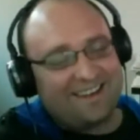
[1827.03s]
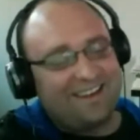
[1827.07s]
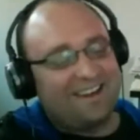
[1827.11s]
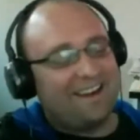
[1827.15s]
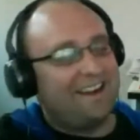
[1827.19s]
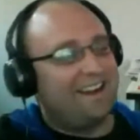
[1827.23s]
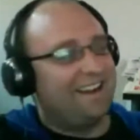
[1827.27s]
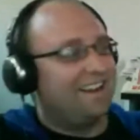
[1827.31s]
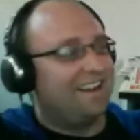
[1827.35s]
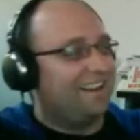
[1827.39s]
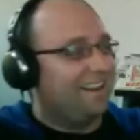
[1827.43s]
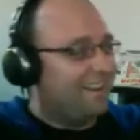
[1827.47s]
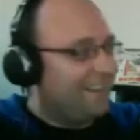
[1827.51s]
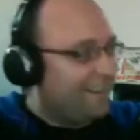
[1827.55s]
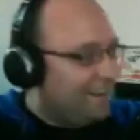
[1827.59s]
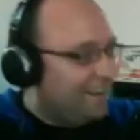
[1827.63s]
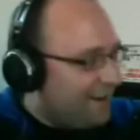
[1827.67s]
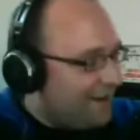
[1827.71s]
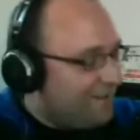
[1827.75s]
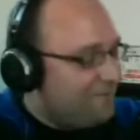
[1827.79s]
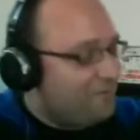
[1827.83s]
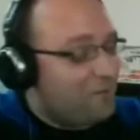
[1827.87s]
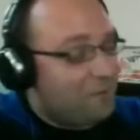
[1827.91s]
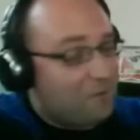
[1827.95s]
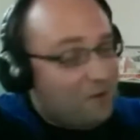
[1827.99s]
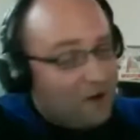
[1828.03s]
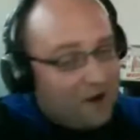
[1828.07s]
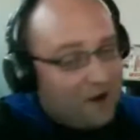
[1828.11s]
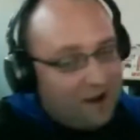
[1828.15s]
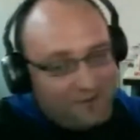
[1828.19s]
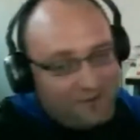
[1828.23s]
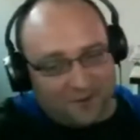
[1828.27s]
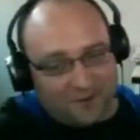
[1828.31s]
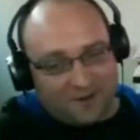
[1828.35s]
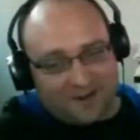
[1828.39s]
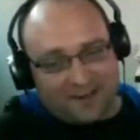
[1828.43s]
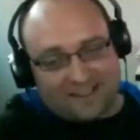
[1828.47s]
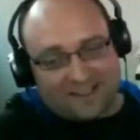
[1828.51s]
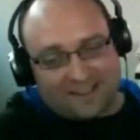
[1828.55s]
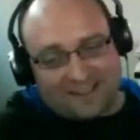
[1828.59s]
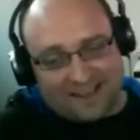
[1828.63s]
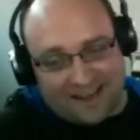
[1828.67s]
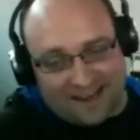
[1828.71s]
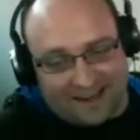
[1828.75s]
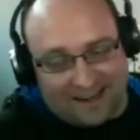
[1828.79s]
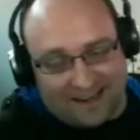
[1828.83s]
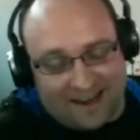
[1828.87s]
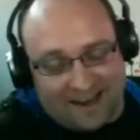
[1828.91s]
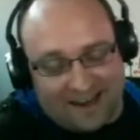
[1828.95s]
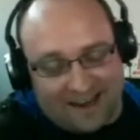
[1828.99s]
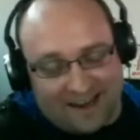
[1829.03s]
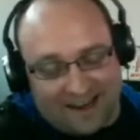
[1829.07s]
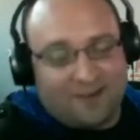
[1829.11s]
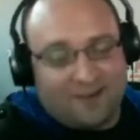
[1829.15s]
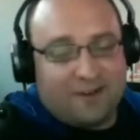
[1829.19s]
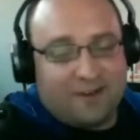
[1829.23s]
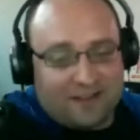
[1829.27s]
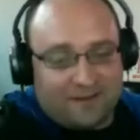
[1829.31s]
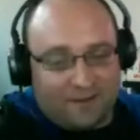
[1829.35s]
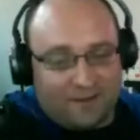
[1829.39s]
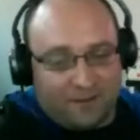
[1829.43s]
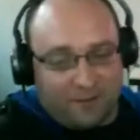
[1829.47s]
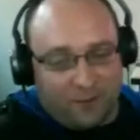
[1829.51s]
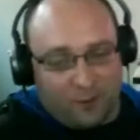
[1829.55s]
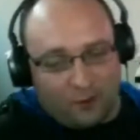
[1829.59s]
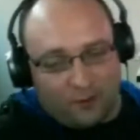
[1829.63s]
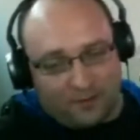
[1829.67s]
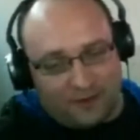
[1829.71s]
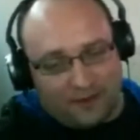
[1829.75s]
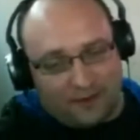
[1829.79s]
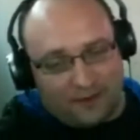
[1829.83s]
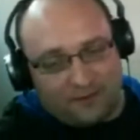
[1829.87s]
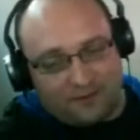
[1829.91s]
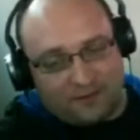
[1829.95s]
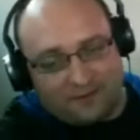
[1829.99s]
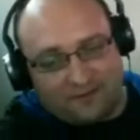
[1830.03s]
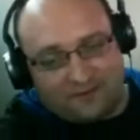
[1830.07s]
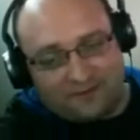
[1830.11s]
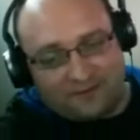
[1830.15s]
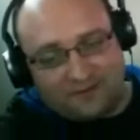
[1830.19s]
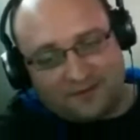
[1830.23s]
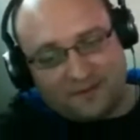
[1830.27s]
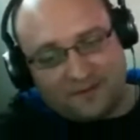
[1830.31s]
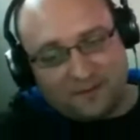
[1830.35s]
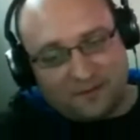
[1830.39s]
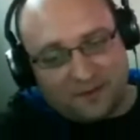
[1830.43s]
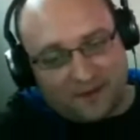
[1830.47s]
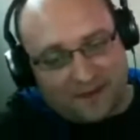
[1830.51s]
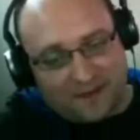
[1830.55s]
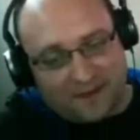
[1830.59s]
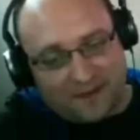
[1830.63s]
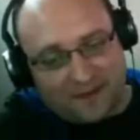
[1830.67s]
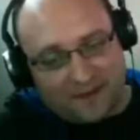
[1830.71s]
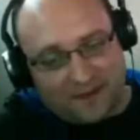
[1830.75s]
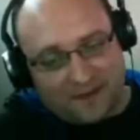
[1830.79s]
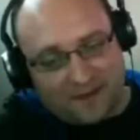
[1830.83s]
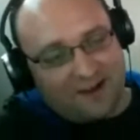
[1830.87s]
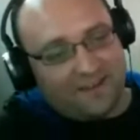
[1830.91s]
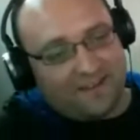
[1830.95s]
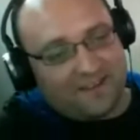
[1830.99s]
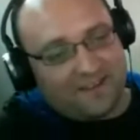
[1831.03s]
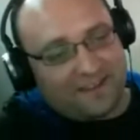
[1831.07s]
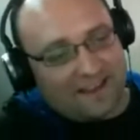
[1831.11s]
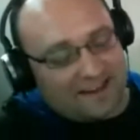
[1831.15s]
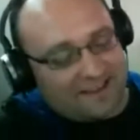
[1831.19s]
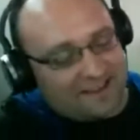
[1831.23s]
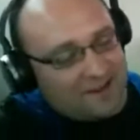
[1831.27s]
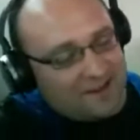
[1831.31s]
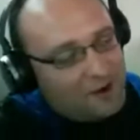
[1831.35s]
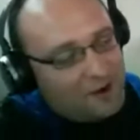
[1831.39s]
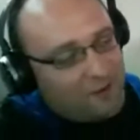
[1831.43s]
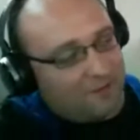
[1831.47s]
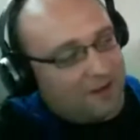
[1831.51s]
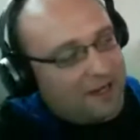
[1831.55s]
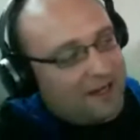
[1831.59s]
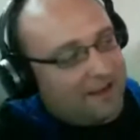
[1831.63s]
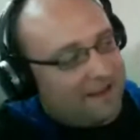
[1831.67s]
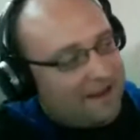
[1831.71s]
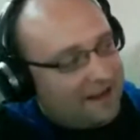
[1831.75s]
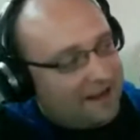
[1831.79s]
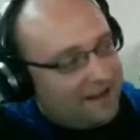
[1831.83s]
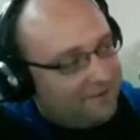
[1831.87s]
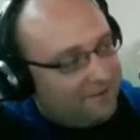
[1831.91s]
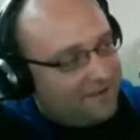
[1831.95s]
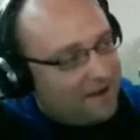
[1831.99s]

Great. I've, well, I've always said Android is for poor people, but that, that's not that's not really